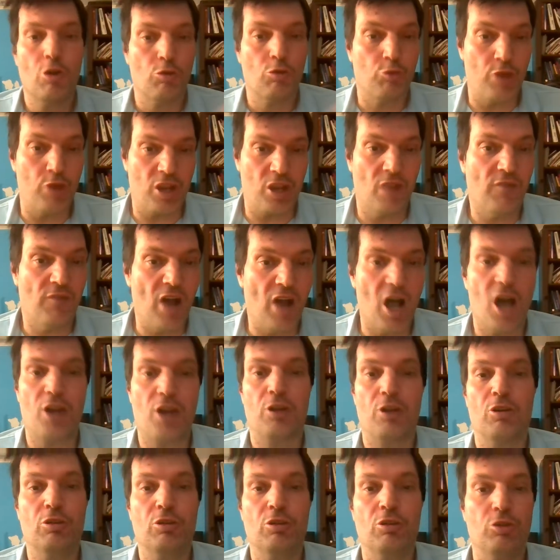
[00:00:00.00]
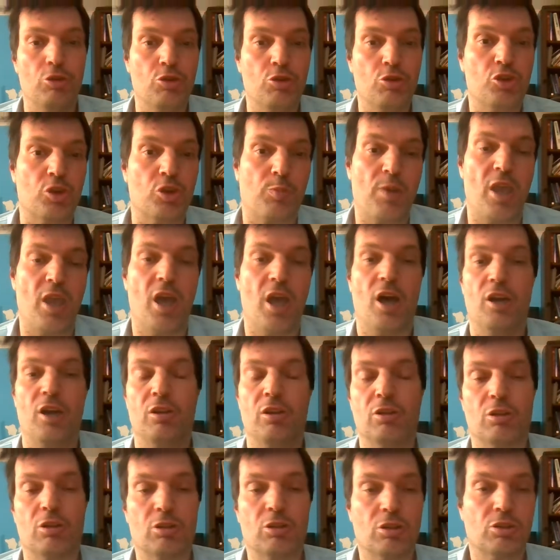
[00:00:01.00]
Ring of Honor, New
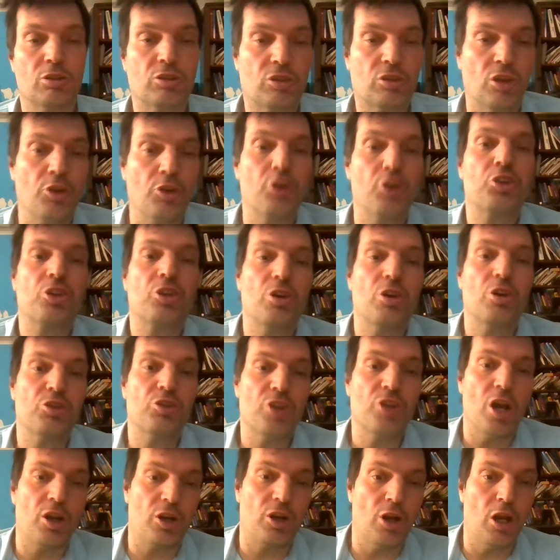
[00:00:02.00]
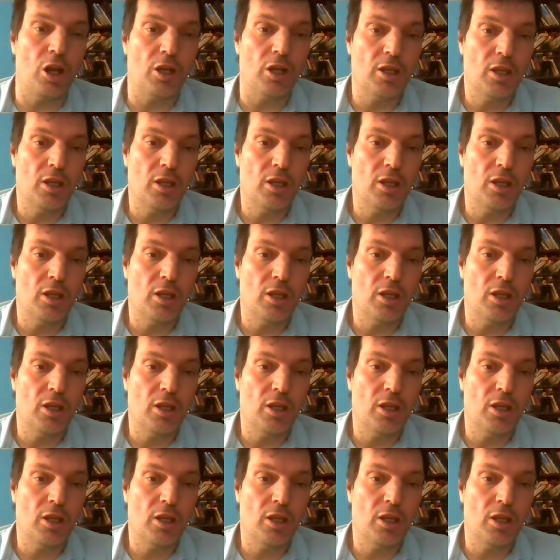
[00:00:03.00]
Japan. The list goes on and on.